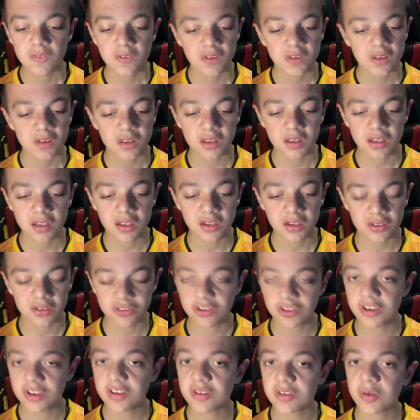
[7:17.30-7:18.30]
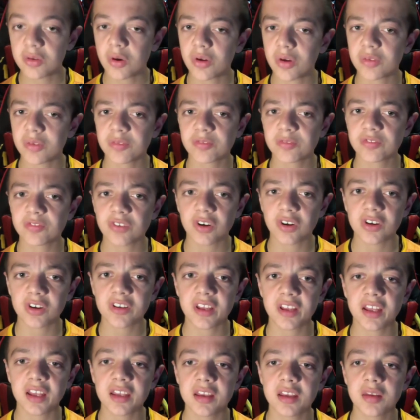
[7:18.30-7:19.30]
I'll see you on
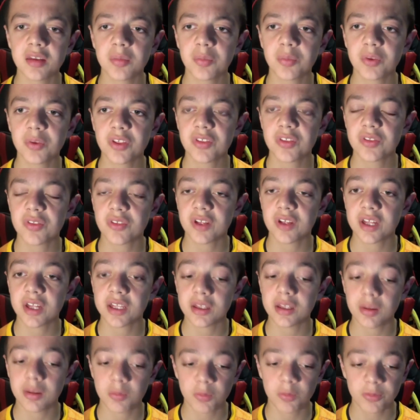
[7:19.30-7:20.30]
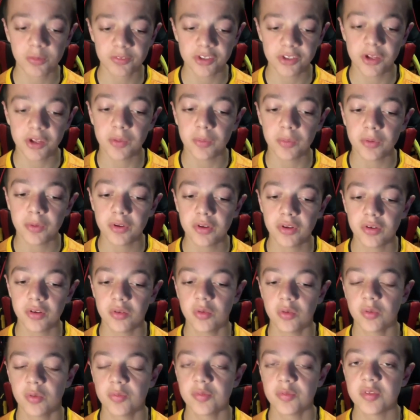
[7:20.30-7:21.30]
Friday with a review
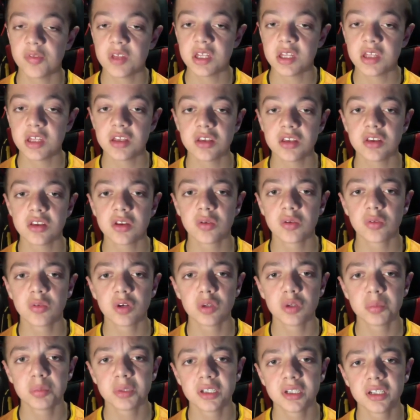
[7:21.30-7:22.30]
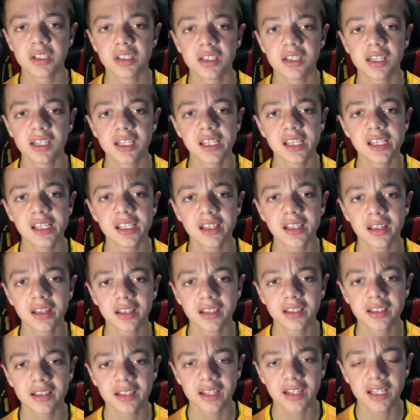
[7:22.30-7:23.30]
of the Europa League
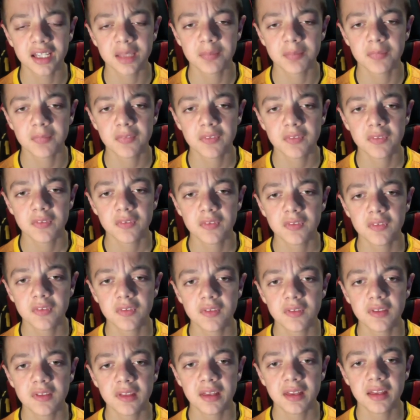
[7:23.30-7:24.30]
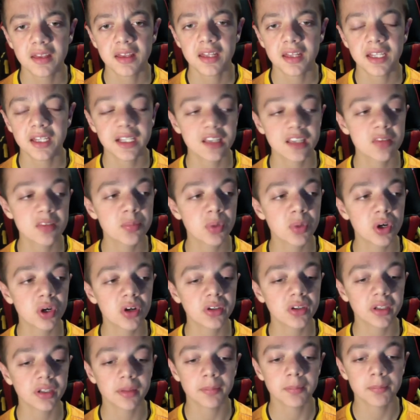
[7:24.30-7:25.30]
game against
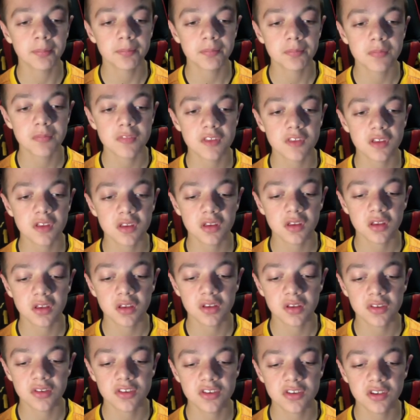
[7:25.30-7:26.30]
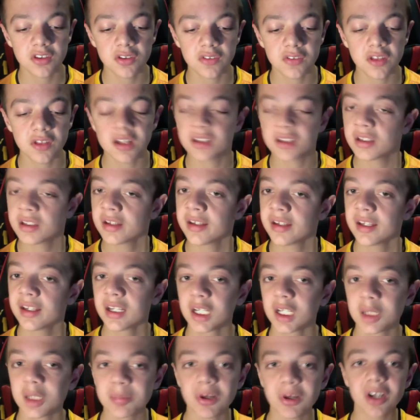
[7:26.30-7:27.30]
Braga. Until then,
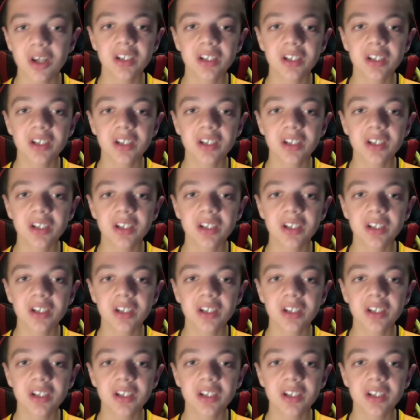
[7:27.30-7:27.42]
goodbye,